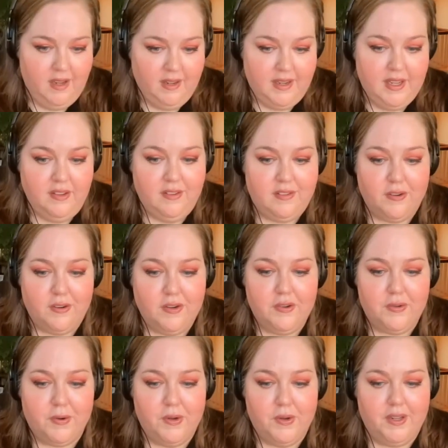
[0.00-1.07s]
Concern
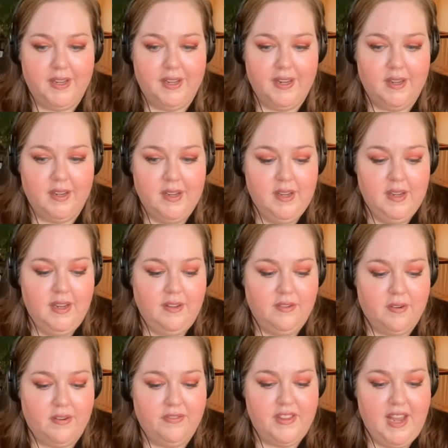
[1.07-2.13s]
trolling is
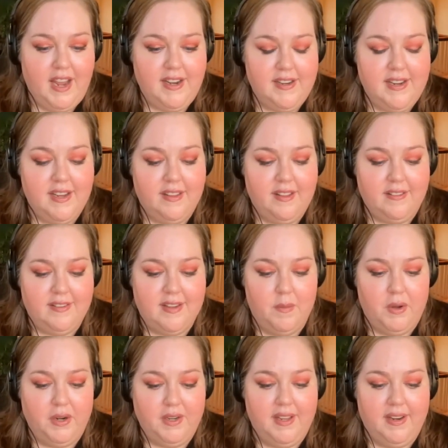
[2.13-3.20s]
sort of the idea that
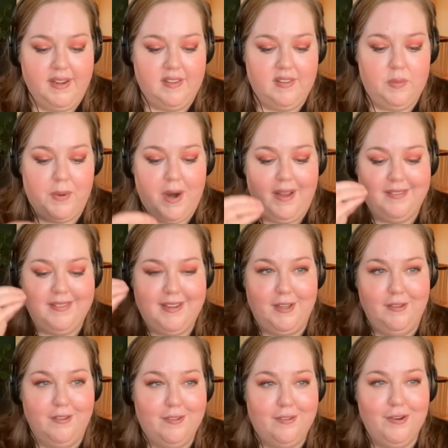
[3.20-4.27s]
someone can express
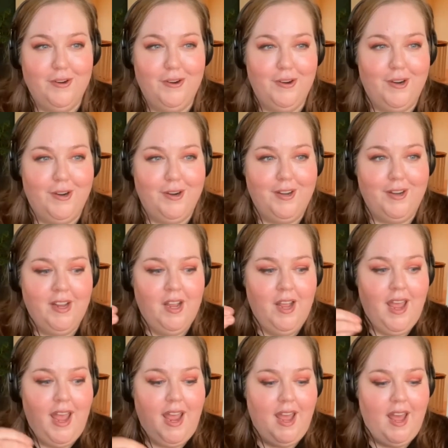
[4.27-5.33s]
concern
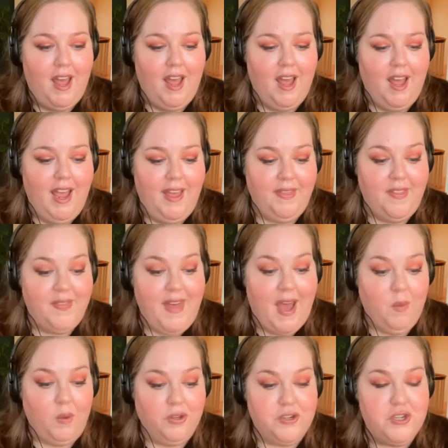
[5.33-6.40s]
and
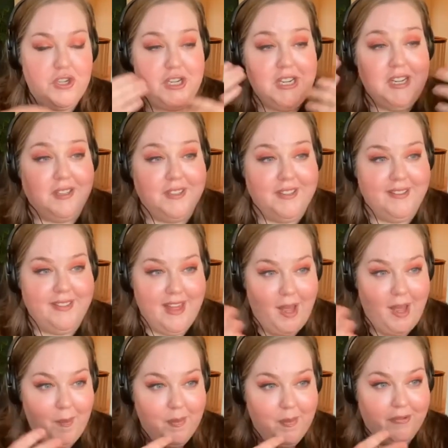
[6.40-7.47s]
that will shield
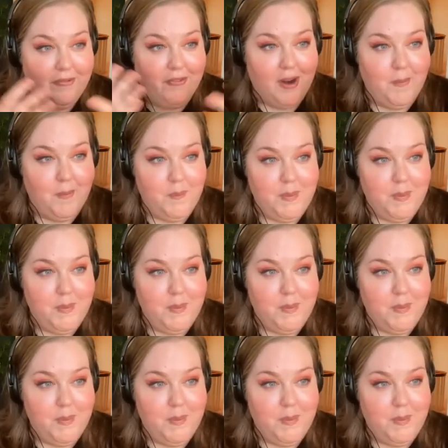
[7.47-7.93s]
them from